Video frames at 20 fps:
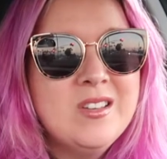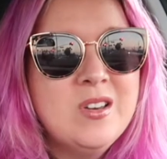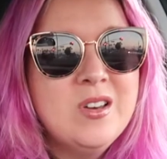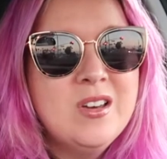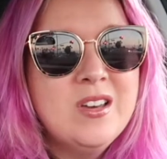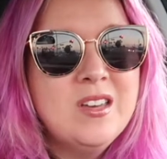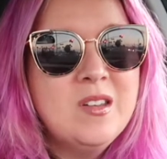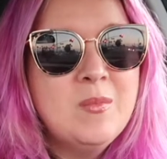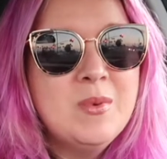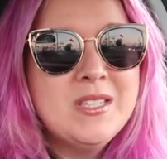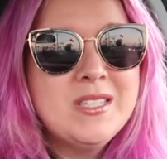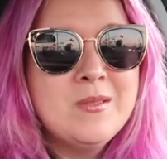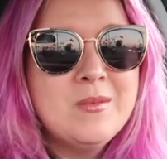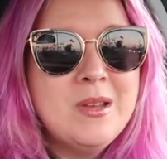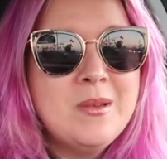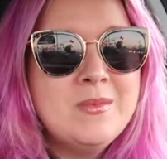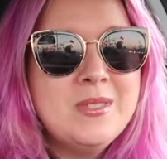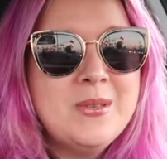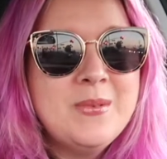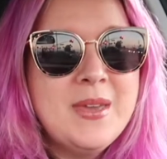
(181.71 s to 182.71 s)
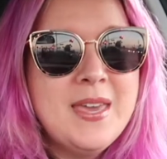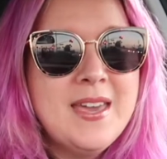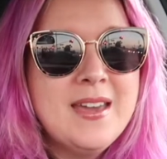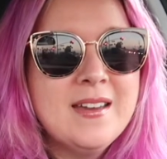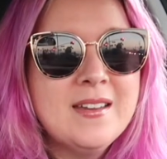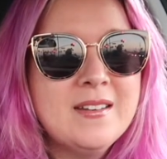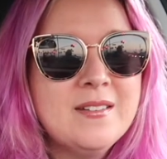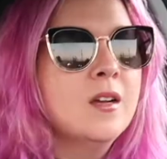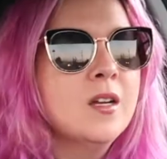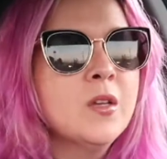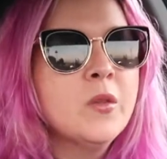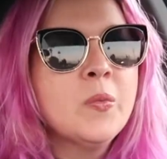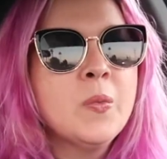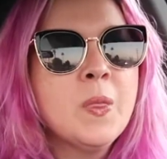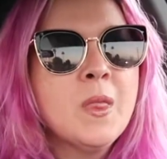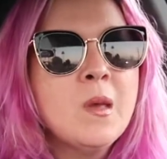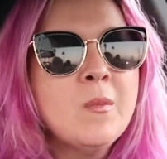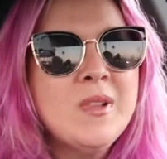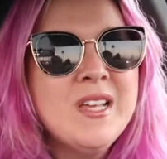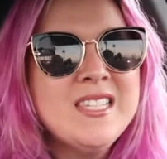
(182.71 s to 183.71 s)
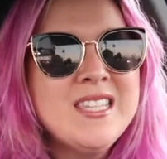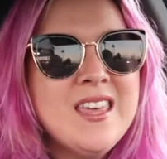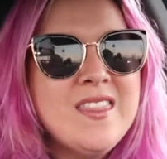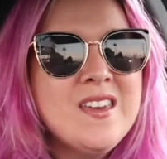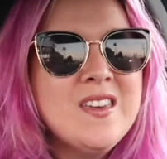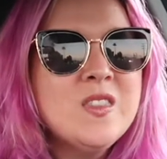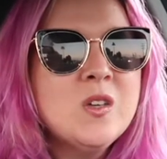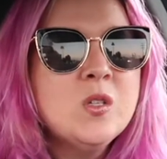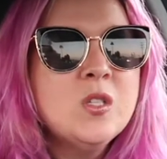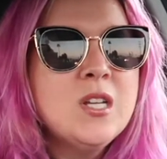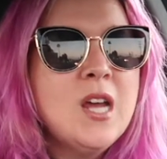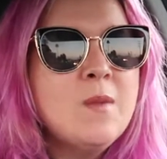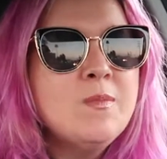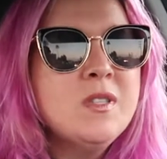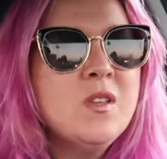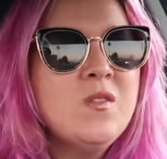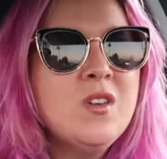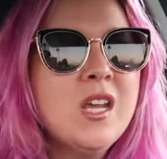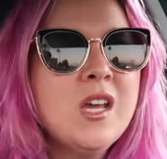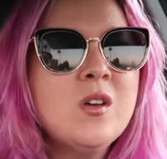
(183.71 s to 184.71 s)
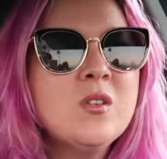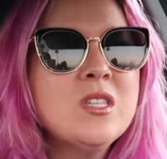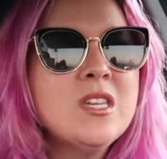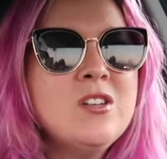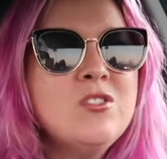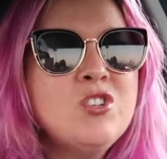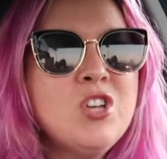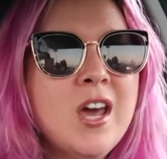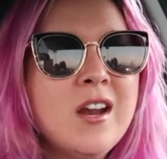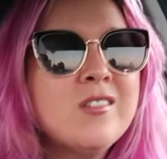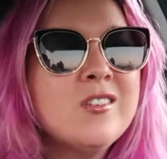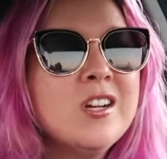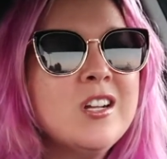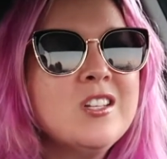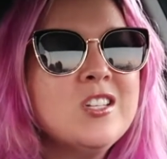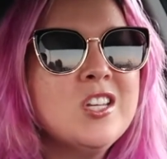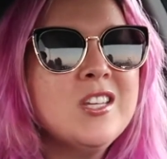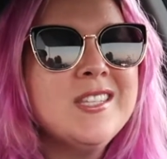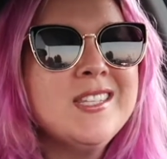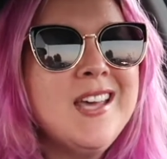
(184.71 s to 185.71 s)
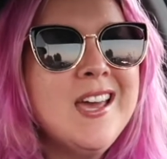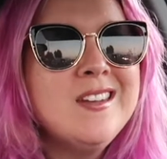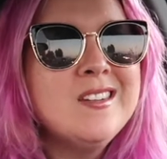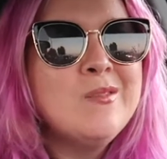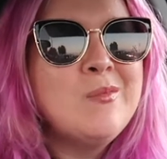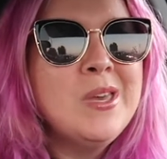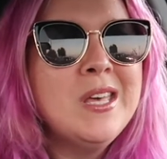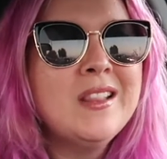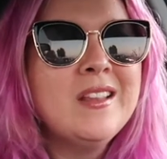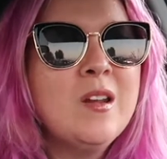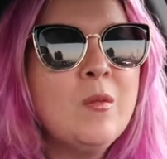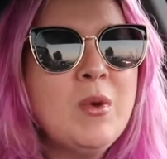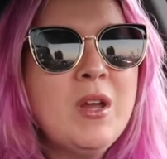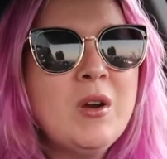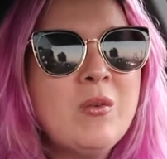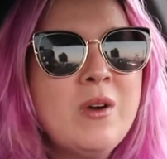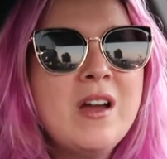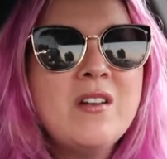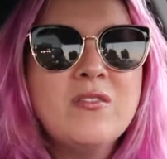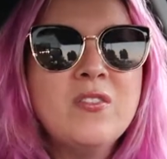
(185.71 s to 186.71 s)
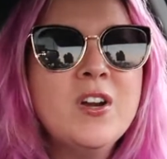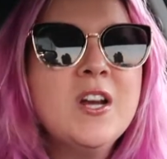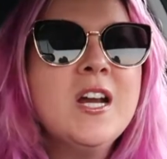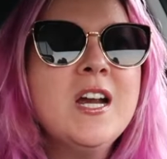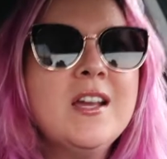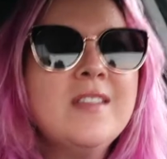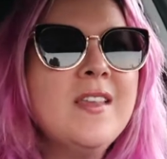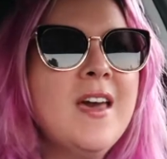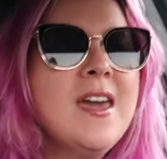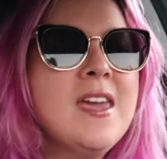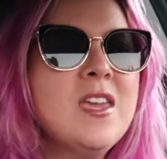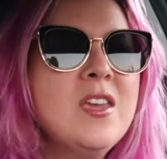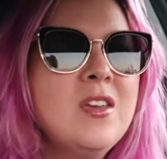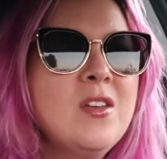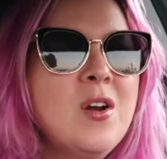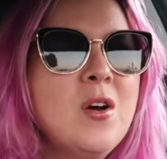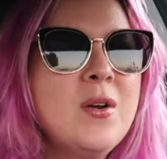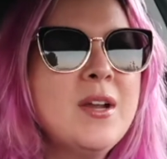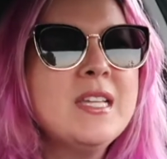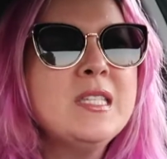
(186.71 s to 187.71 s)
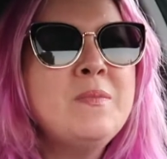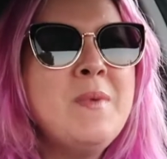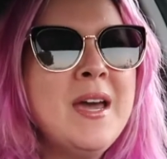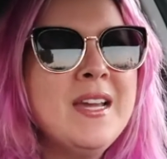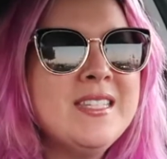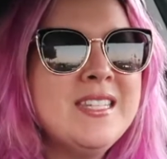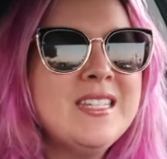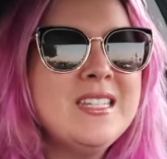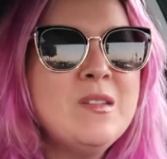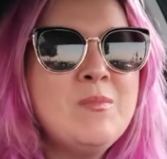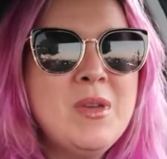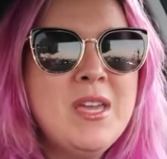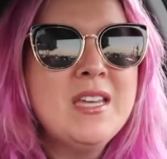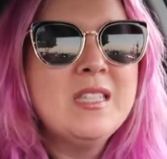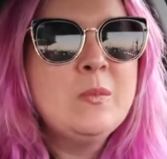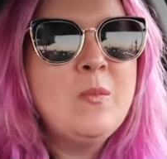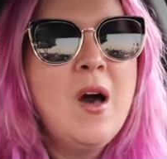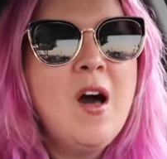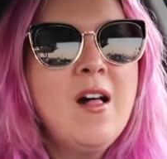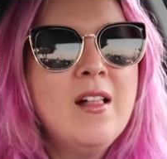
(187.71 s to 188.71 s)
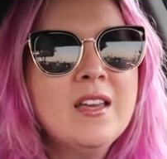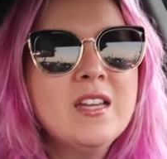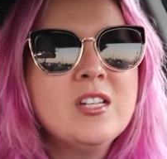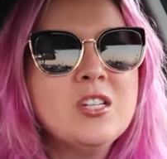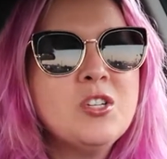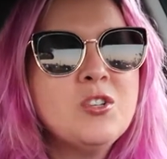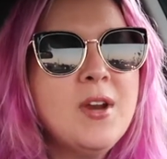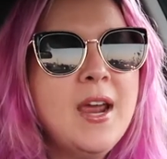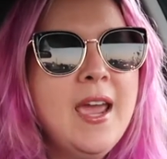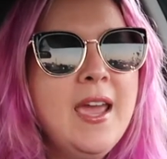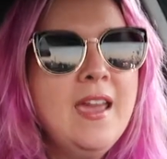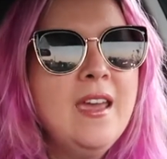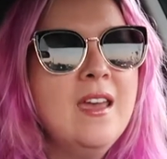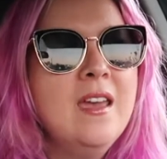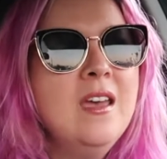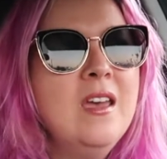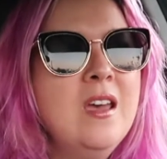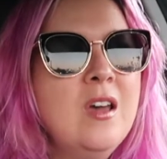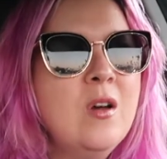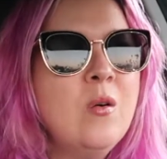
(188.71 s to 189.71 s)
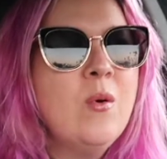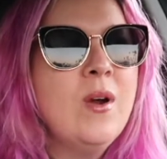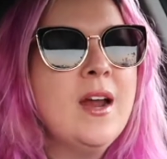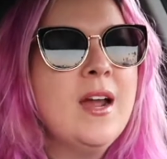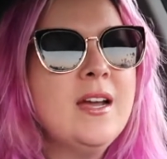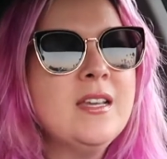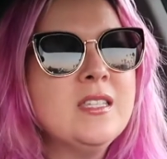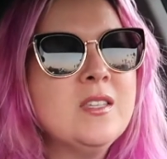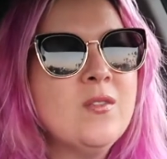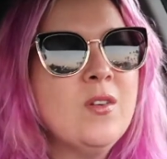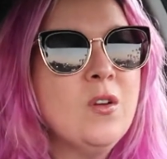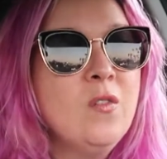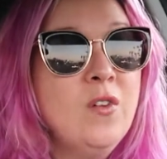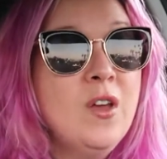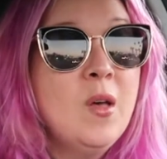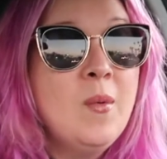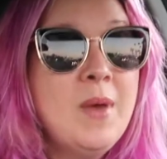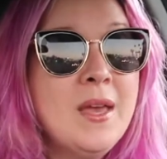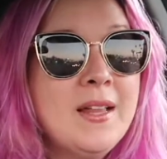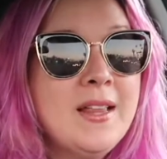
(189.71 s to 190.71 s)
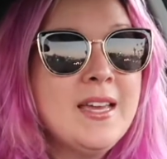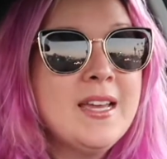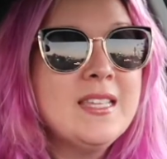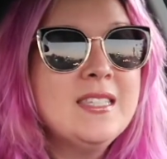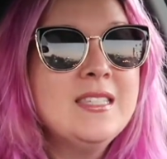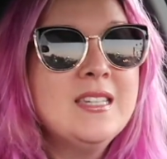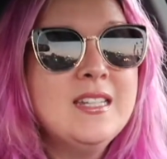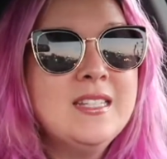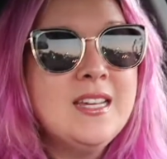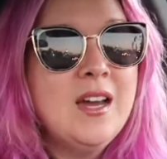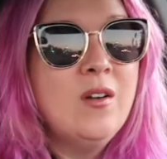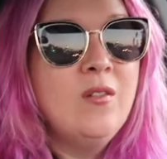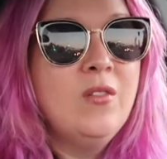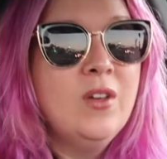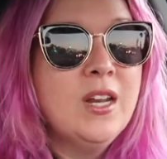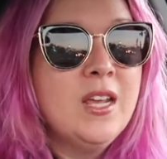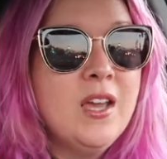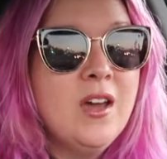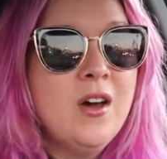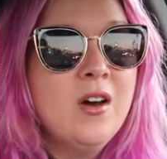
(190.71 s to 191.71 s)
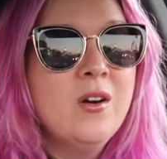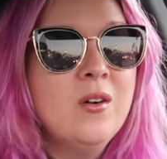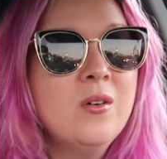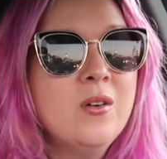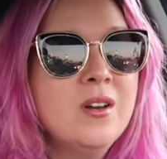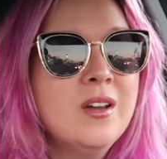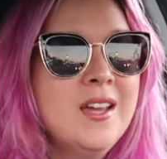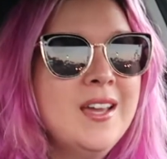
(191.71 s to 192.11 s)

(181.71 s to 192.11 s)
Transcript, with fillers: you could, but sometimes you can't. Plus, I think those types of videos in general just tend to be a little bit rougher and like you don't expect it to be as polished, right? Whereas if you're filming like a sit down video